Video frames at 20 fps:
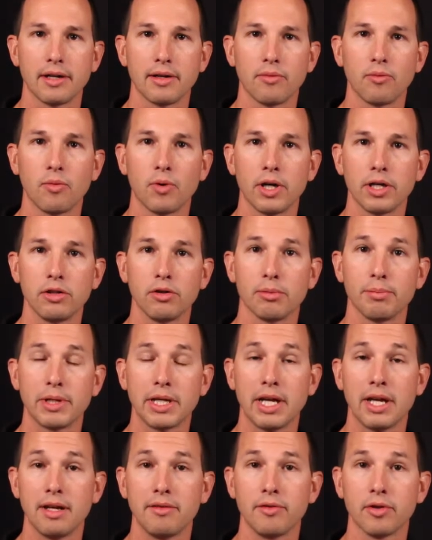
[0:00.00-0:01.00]
what your
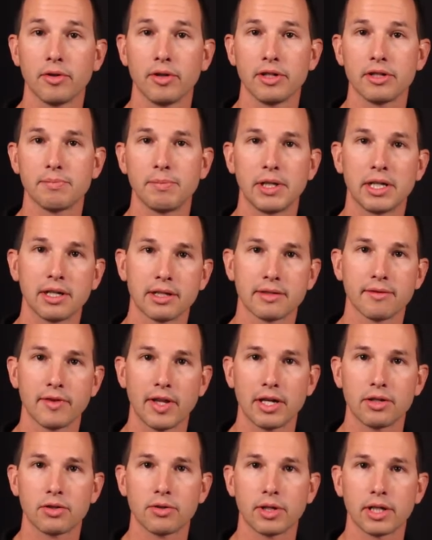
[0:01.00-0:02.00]
behavior is because of
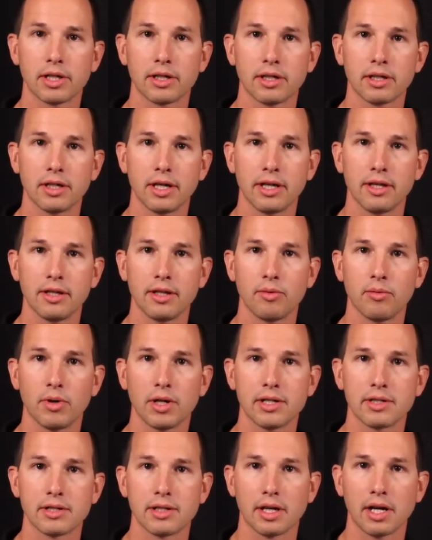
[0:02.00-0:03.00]
that trigger, and then
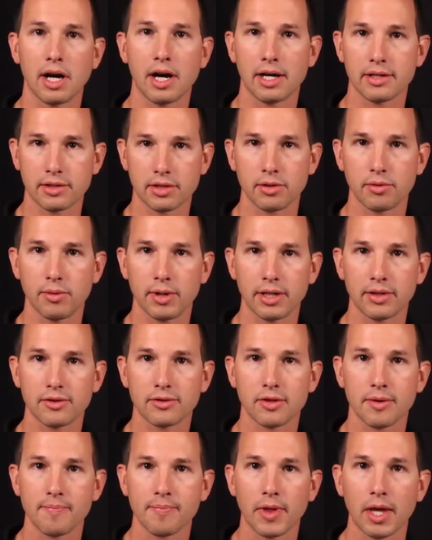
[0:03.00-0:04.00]
what is the
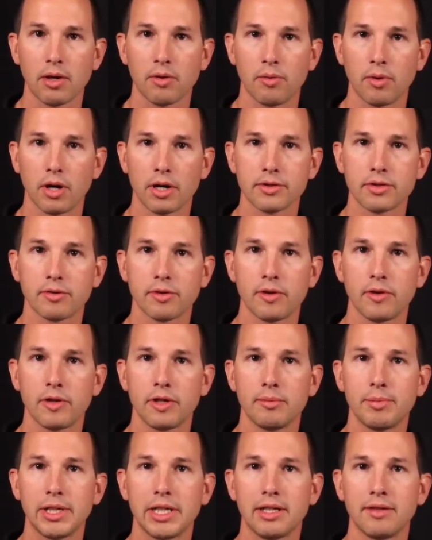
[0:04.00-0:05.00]
consequence. We're also
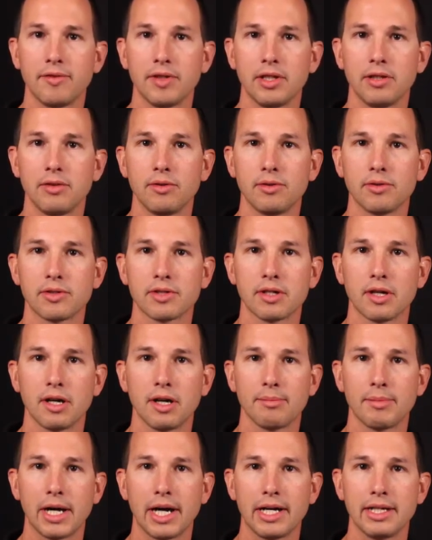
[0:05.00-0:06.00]
going to be giving you
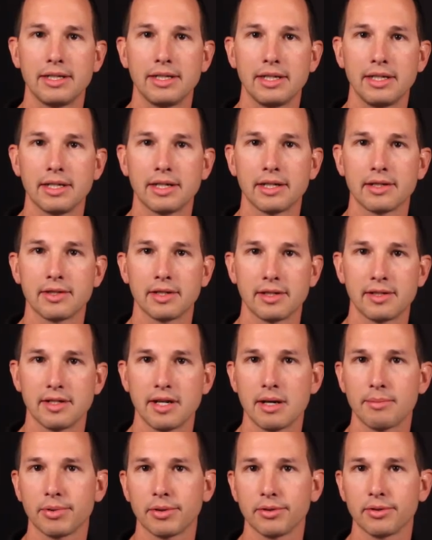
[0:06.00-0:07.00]
some ideas,
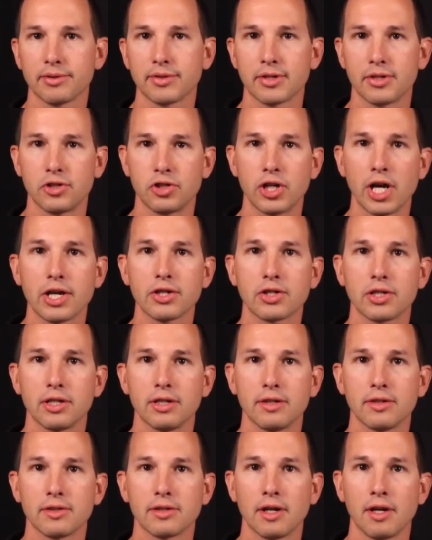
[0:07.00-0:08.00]
examples,
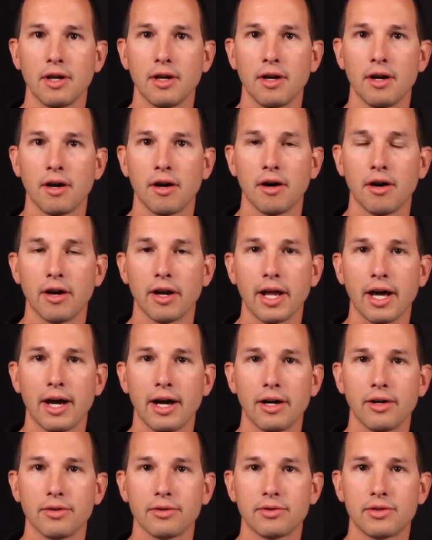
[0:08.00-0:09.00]
suggestions on
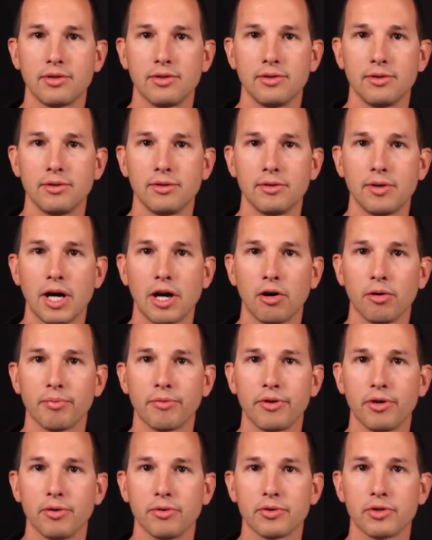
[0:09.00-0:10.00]
how to
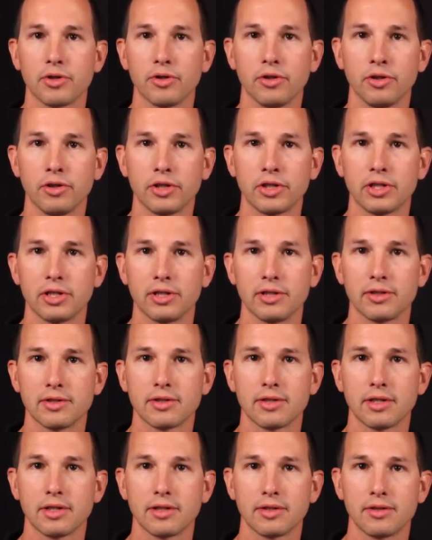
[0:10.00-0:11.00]
help those
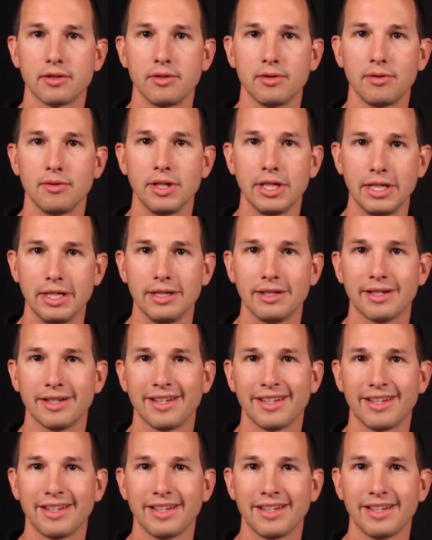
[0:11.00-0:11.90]
urges to eat.